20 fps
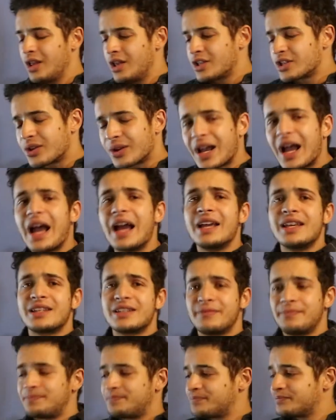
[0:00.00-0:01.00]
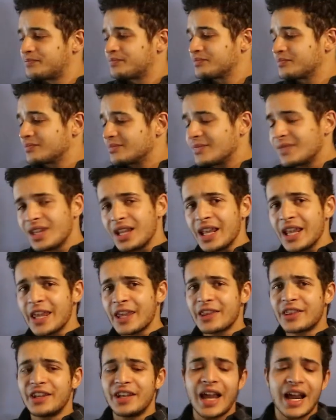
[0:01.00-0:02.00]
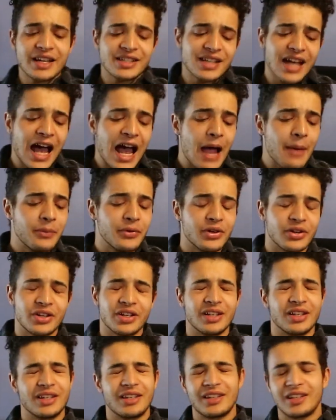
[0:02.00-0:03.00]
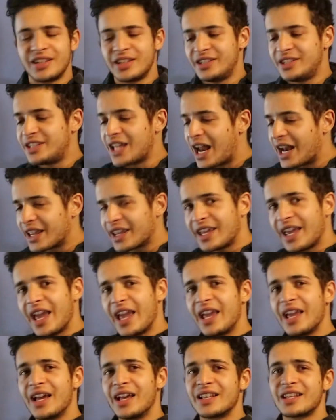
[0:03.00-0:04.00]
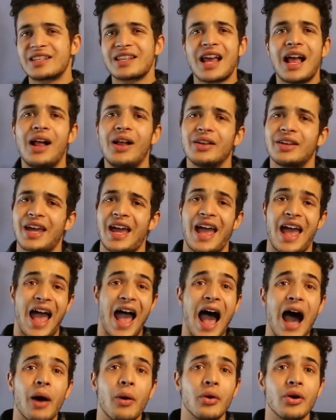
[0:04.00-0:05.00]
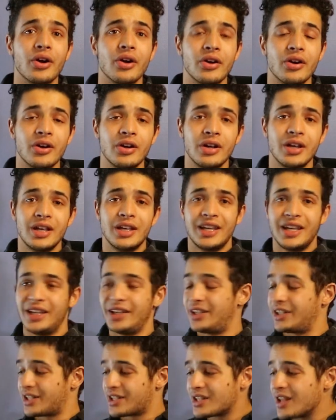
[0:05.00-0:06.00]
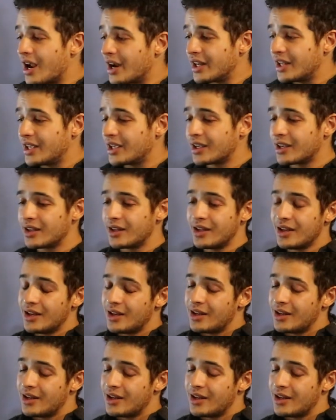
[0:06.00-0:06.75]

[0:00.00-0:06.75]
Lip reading: So guys, the next time you're going to dedicate a solid hour into studying,